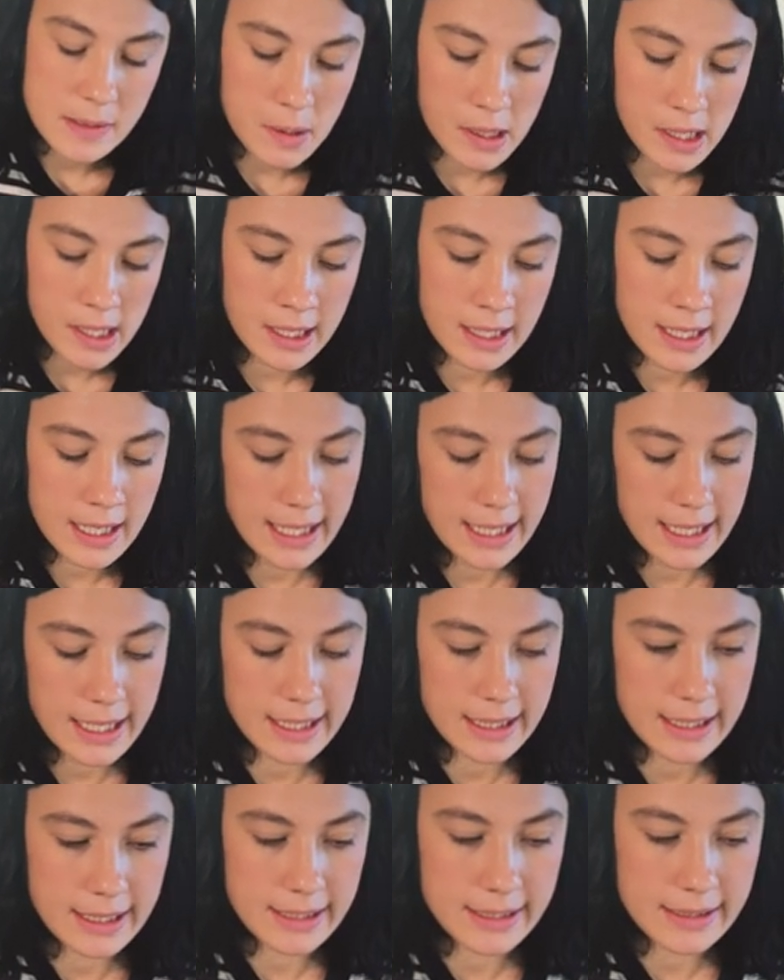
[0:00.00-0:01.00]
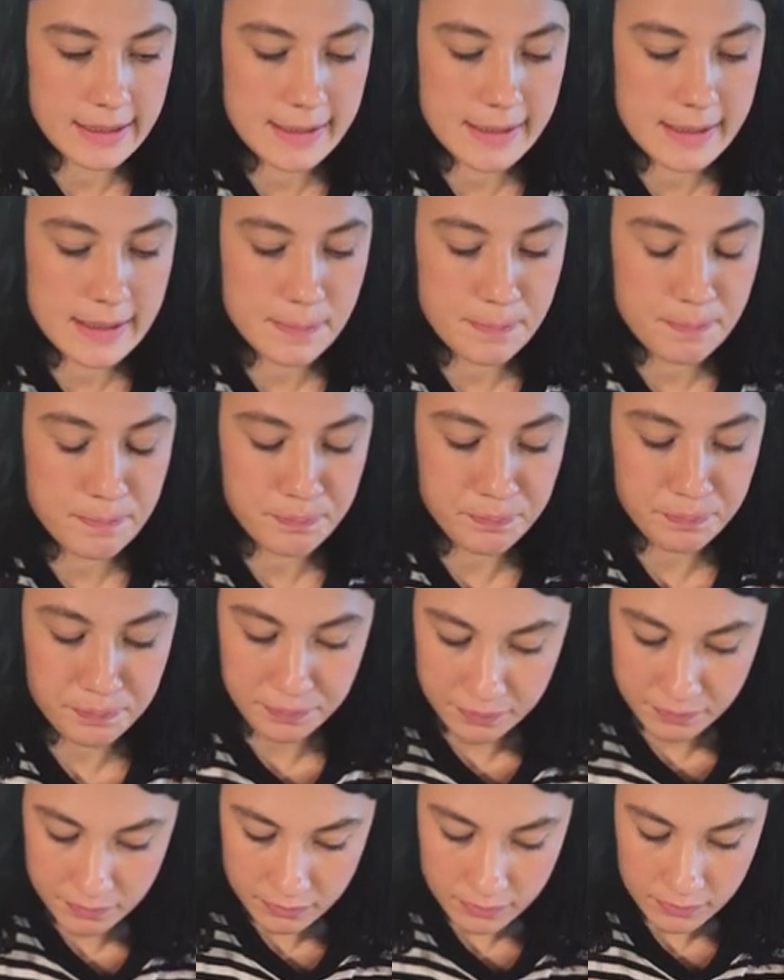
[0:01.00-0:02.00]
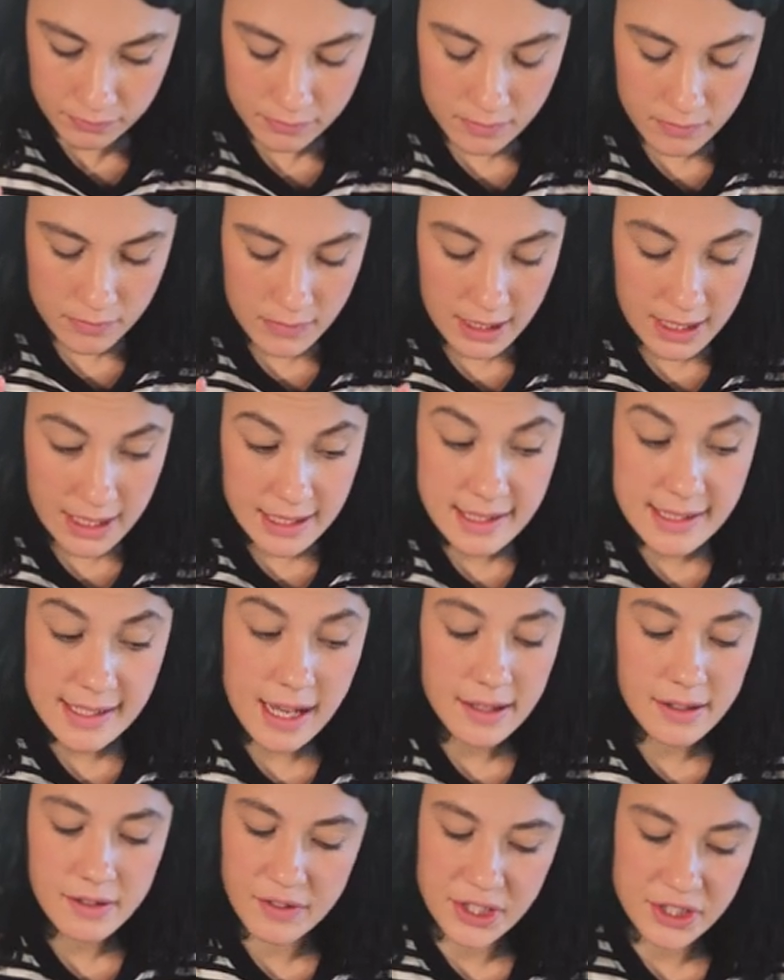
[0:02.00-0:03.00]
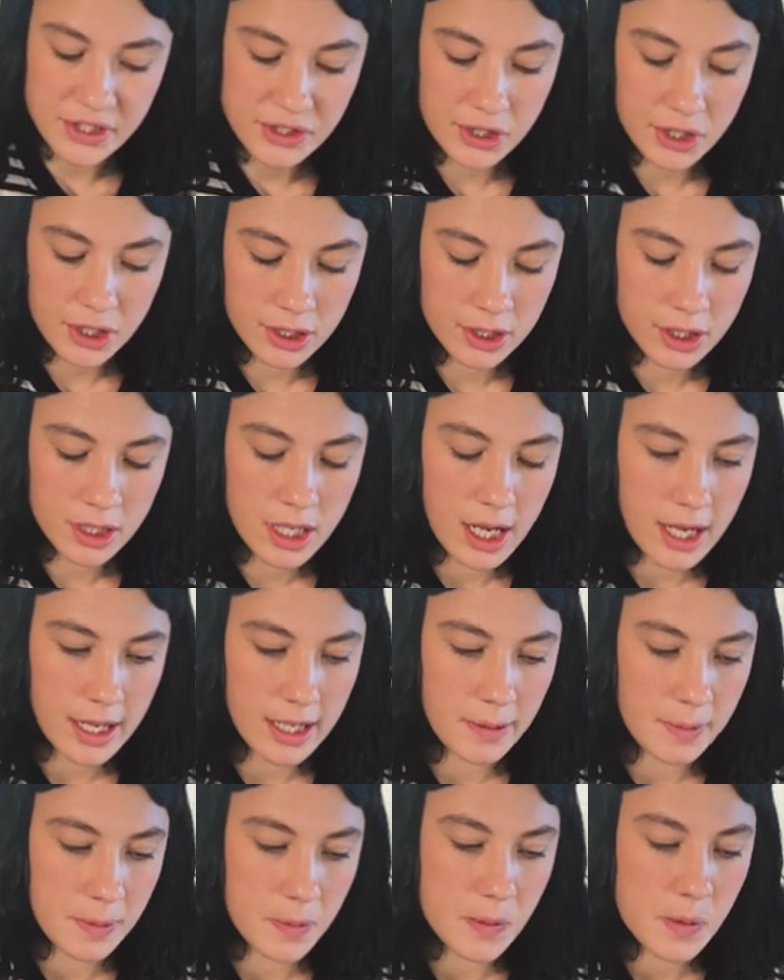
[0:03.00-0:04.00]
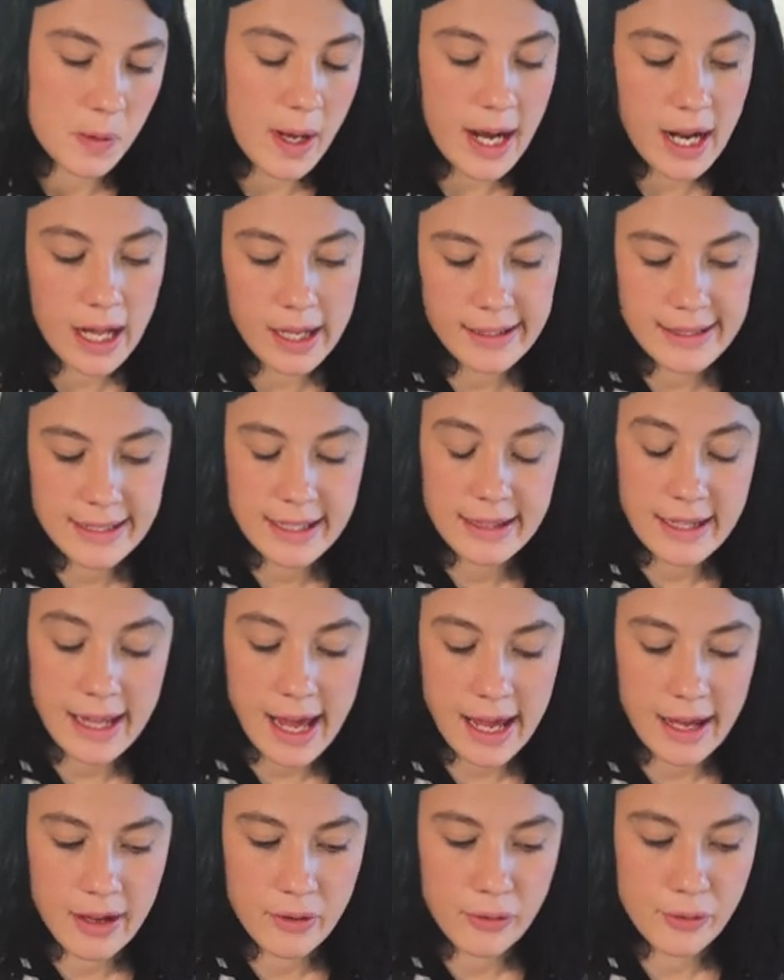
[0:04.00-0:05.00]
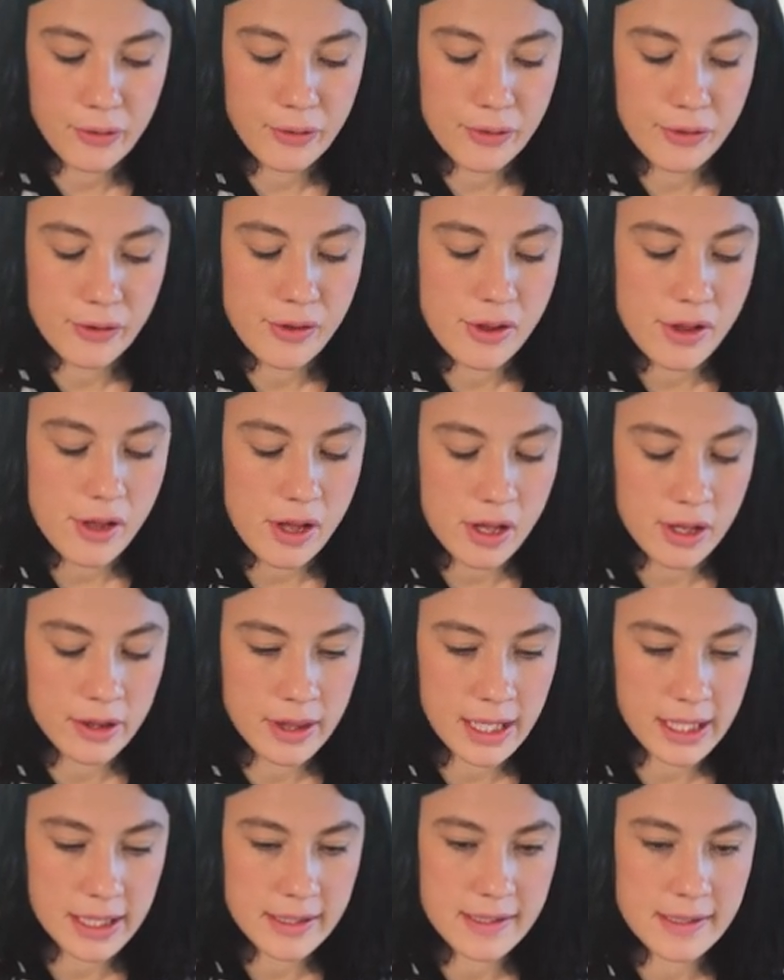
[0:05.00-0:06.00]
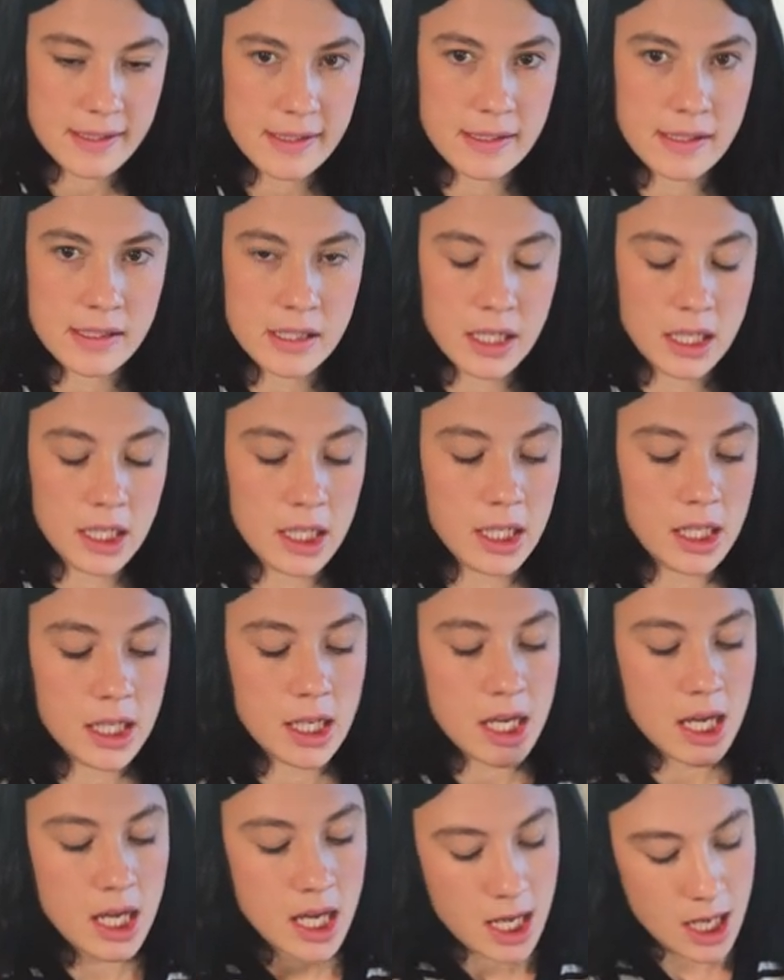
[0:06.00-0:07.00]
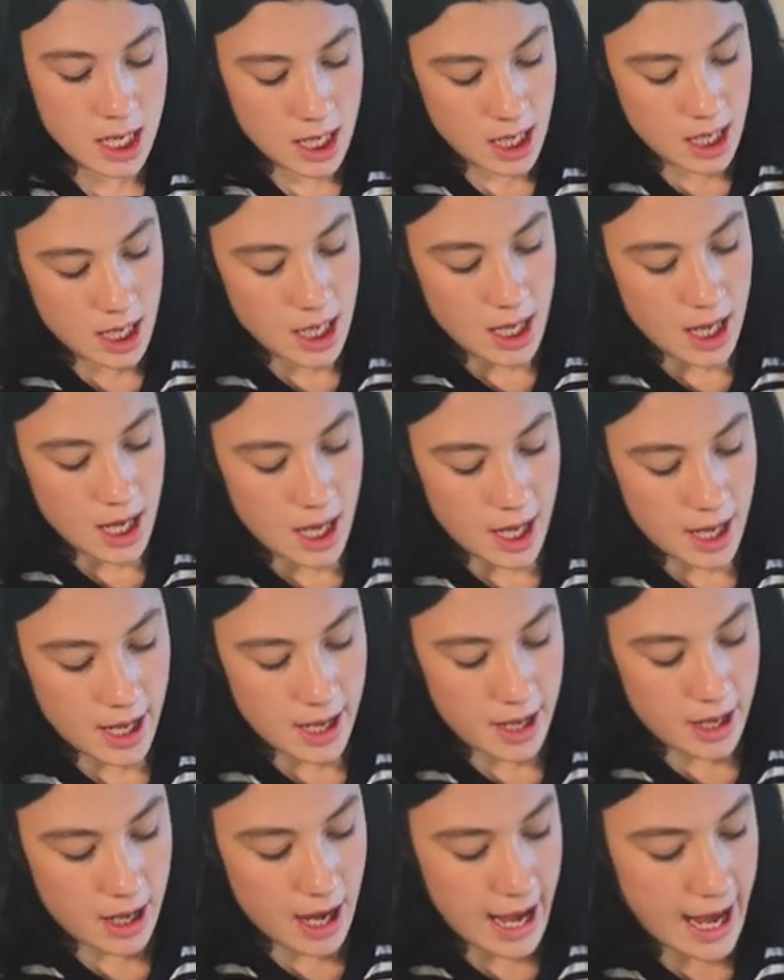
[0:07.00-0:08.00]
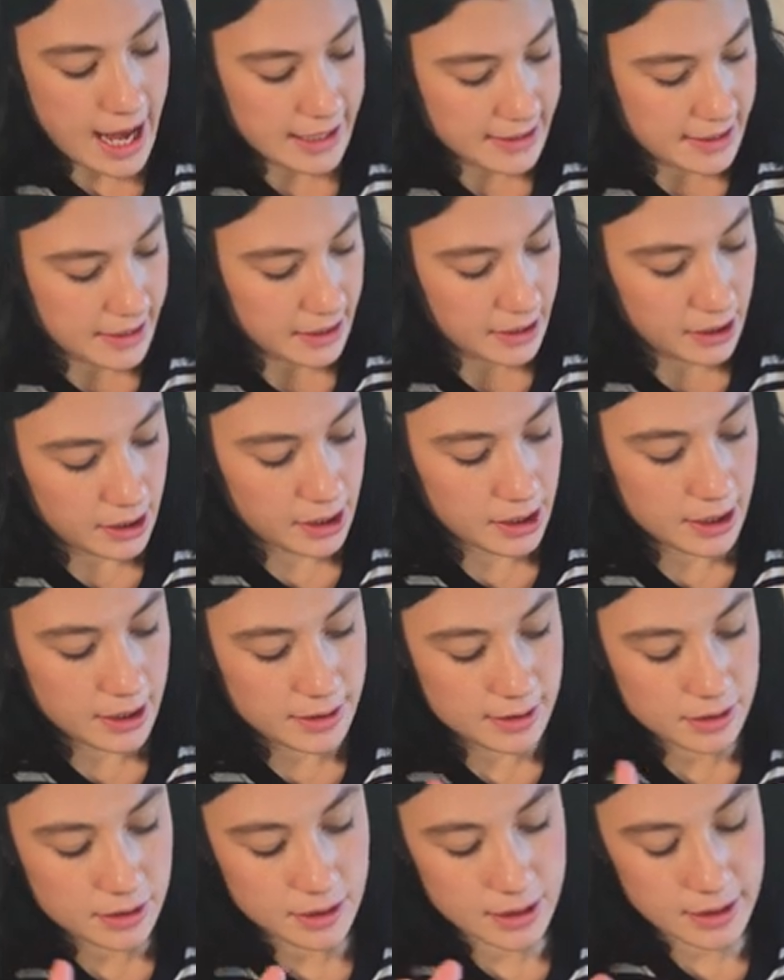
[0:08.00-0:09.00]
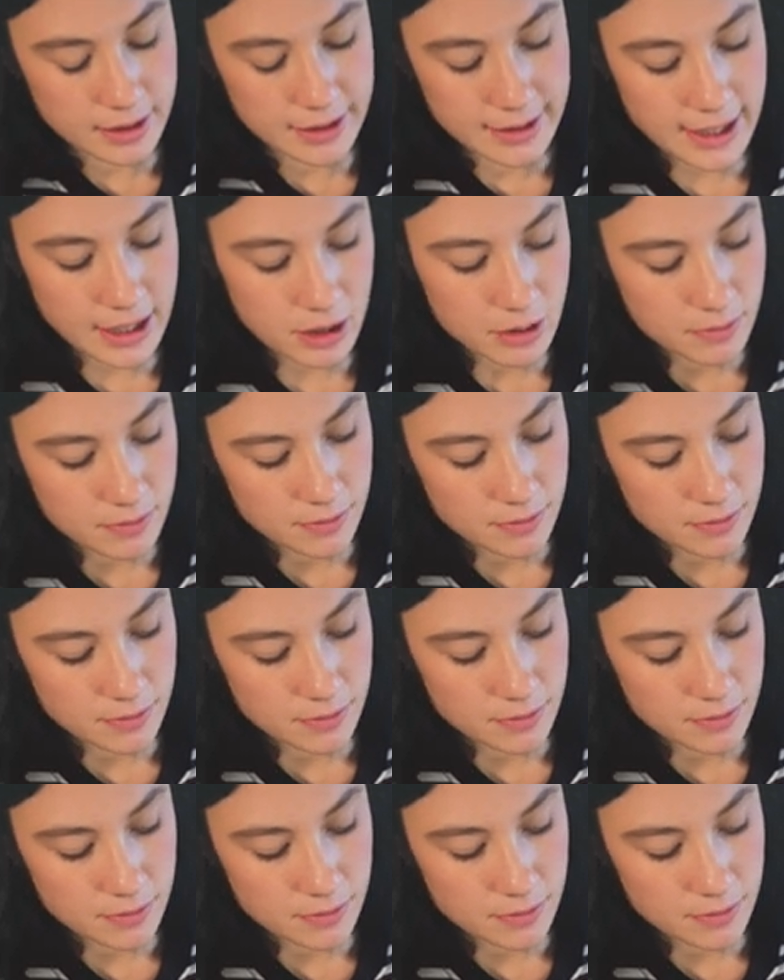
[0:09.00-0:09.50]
one is inside the restaurant. It was quite hard to get the angle on this. I had to get